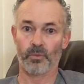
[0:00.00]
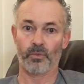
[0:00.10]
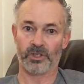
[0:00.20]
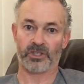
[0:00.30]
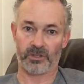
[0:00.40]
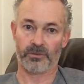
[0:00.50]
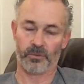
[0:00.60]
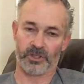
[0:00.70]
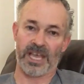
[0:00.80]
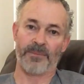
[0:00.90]
what's
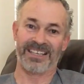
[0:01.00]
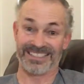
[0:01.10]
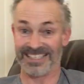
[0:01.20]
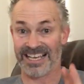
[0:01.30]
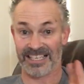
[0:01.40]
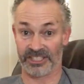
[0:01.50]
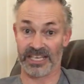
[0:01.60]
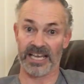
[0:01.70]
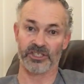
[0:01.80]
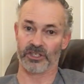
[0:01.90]
happening. It's the last
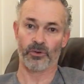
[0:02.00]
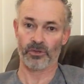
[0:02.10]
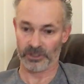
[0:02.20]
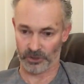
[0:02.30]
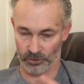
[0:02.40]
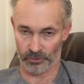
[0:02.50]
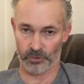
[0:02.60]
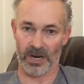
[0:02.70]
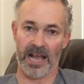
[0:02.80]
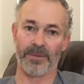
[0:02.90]
days, and all this
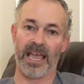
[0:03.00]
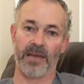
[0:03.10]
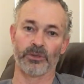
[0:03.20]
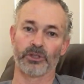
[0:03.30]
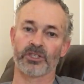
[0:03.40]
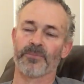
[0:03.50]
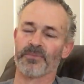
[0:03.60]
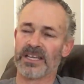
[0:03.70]
drama happens.